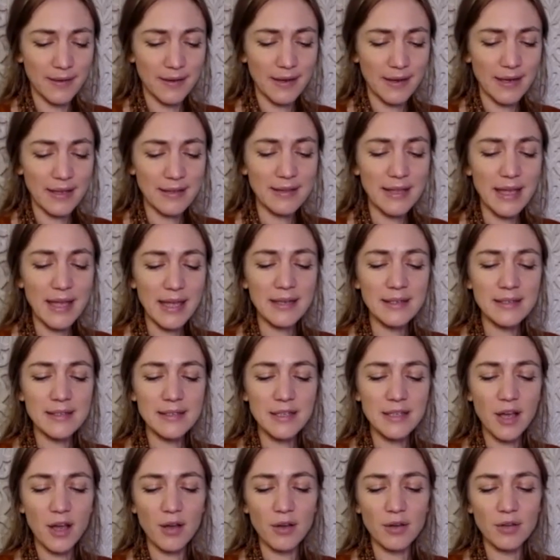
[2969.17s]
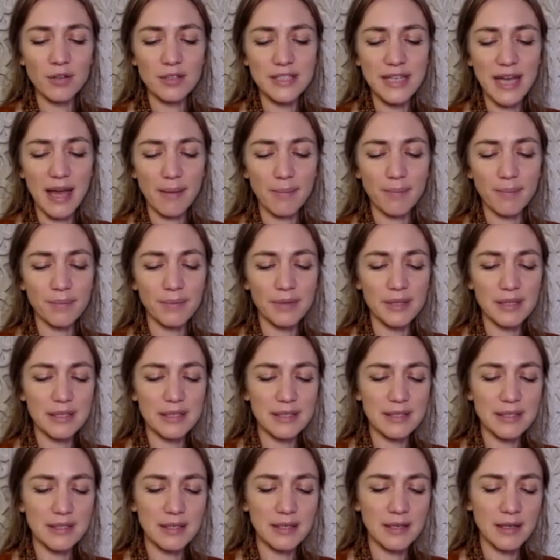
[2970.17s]
In the indigo
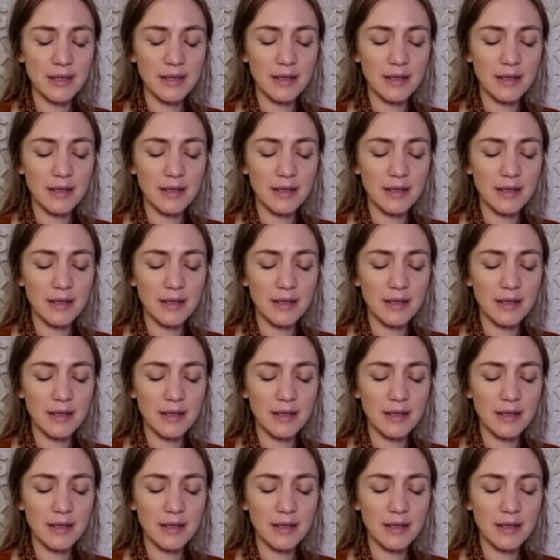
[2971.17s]
depths